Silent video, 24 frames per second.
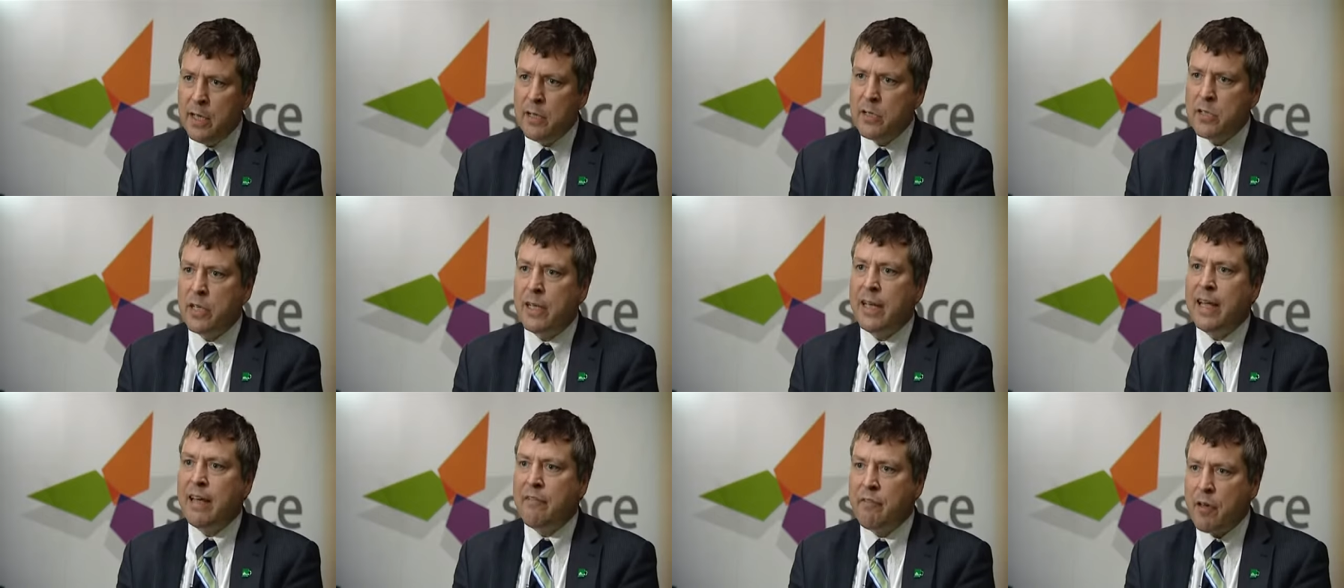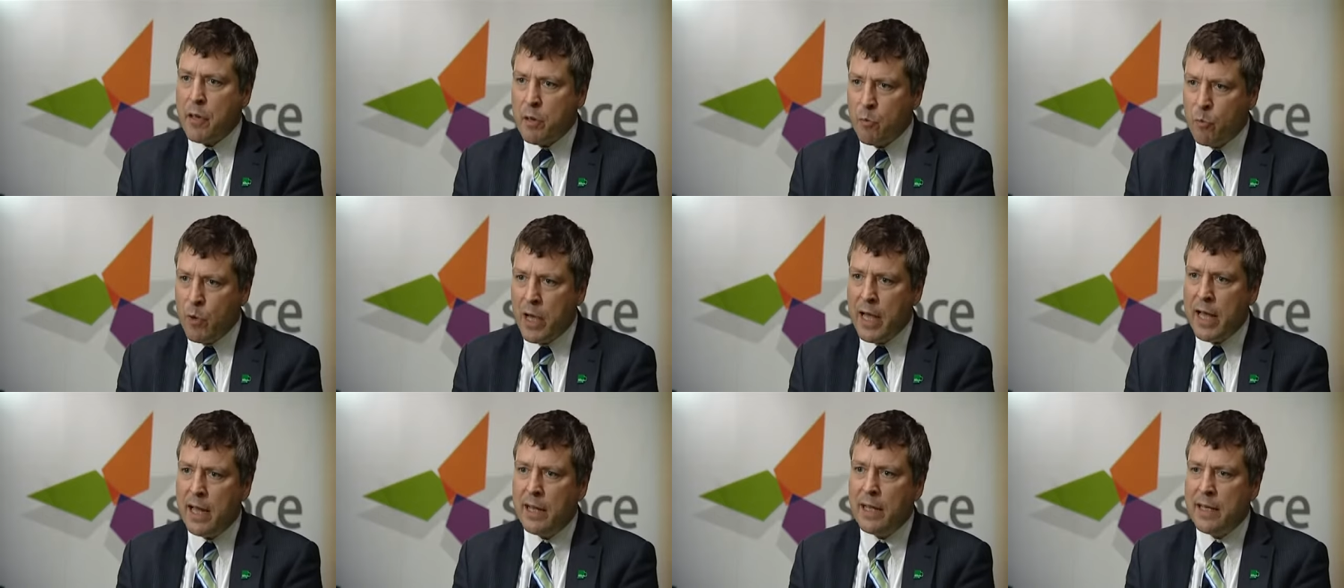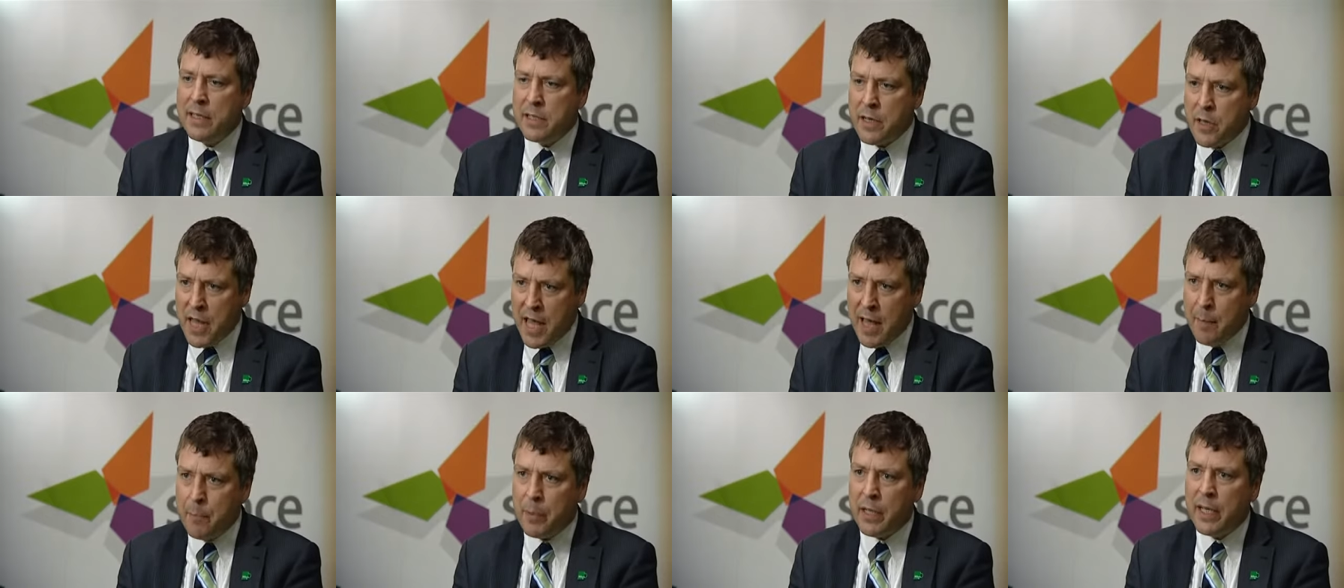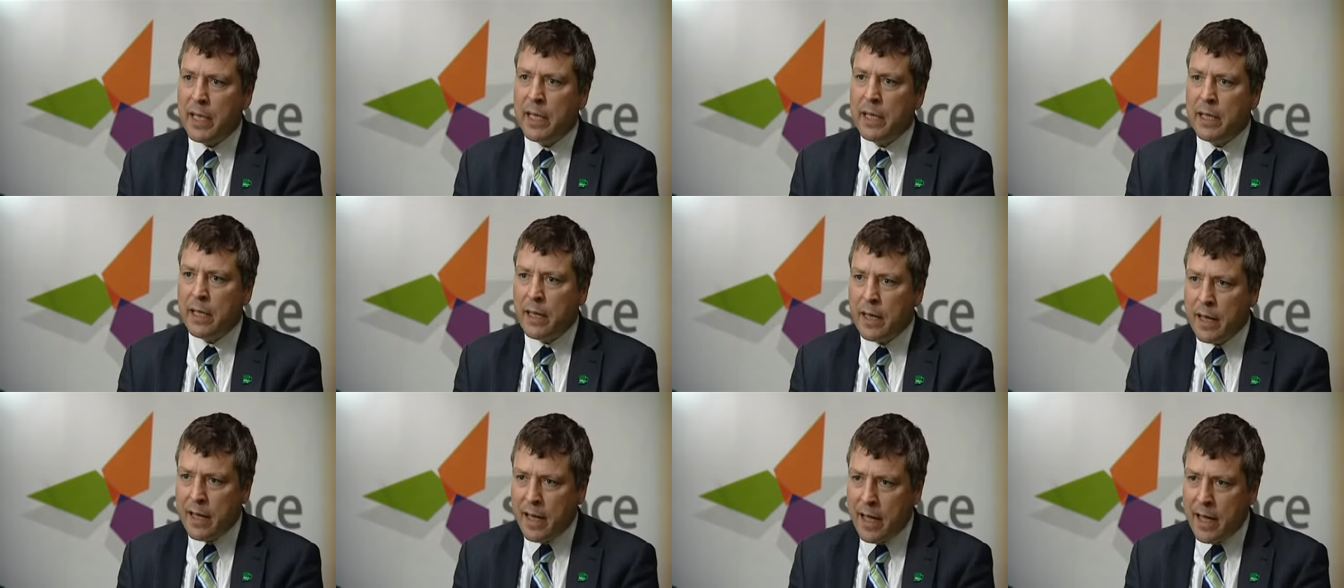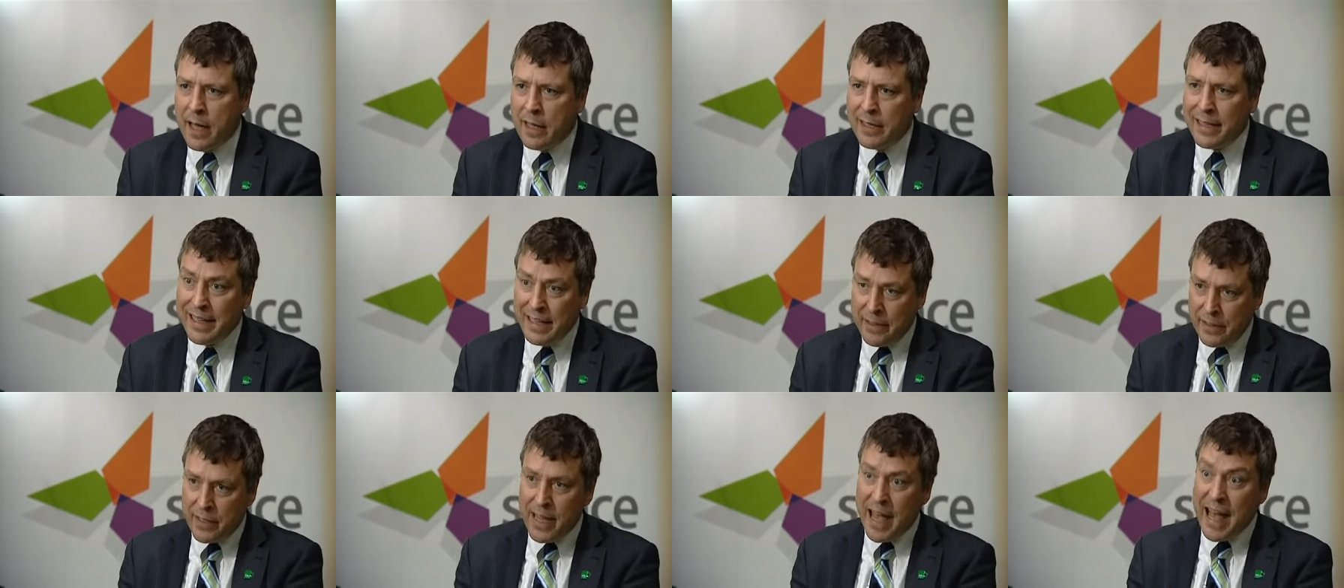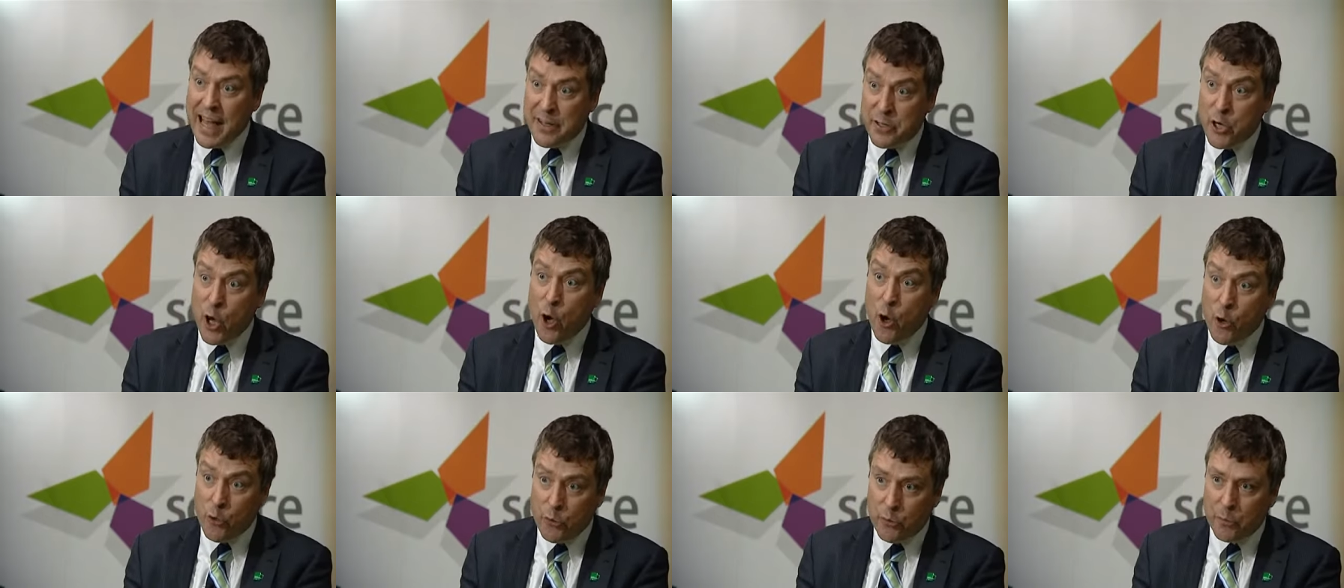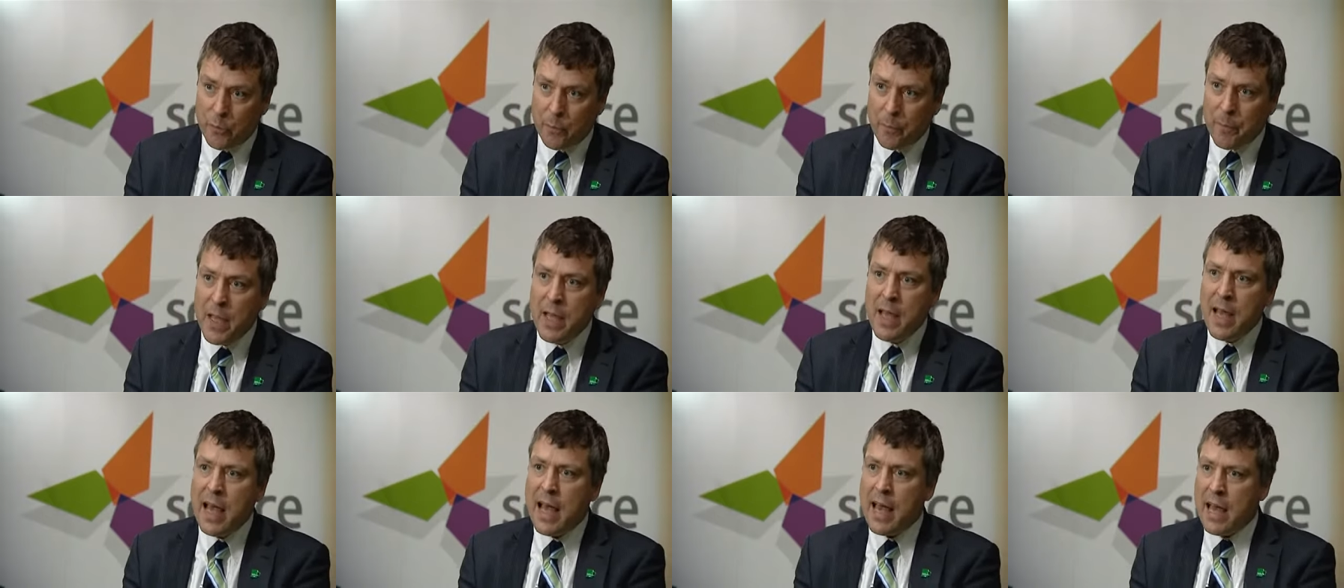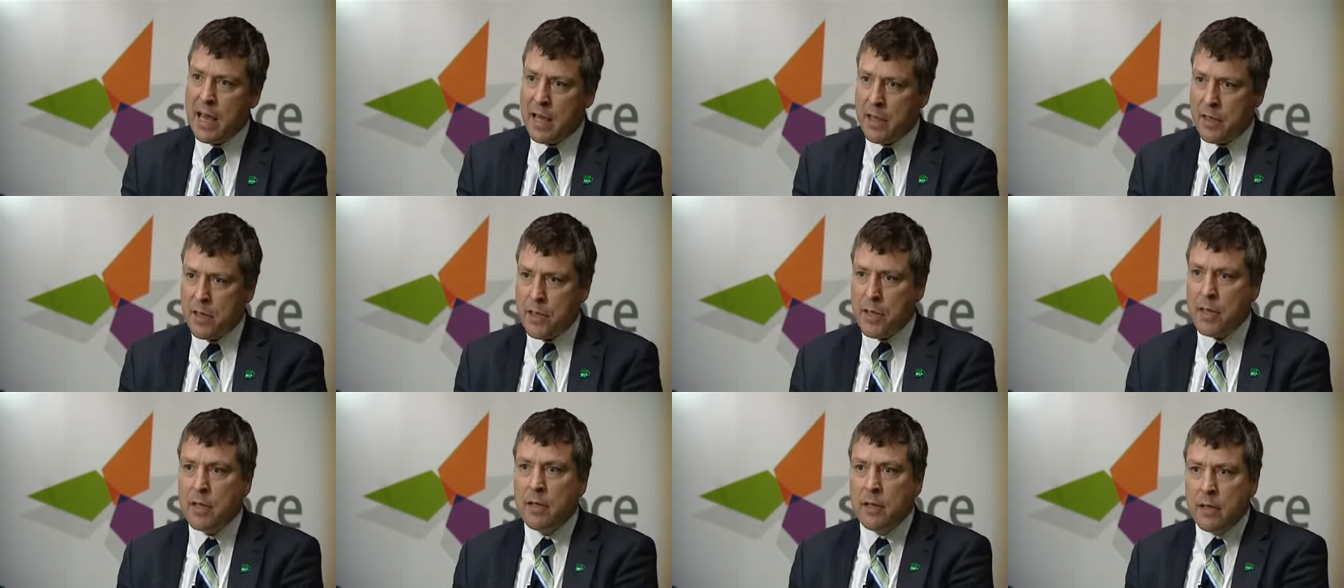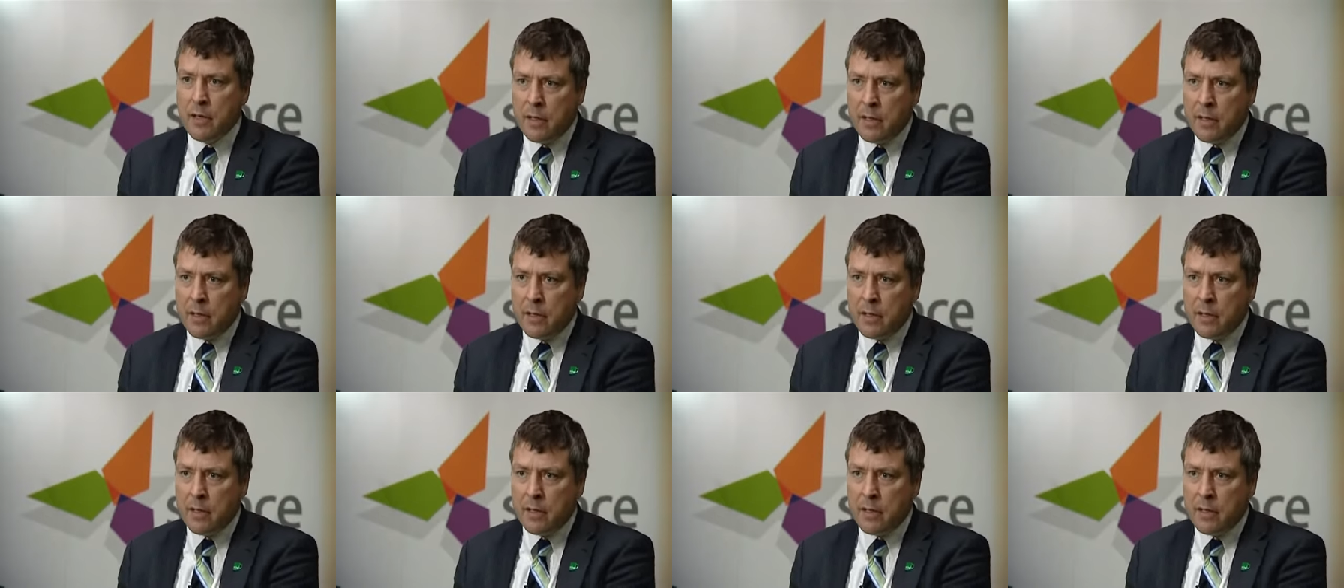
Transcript: to live as well and as happily at home as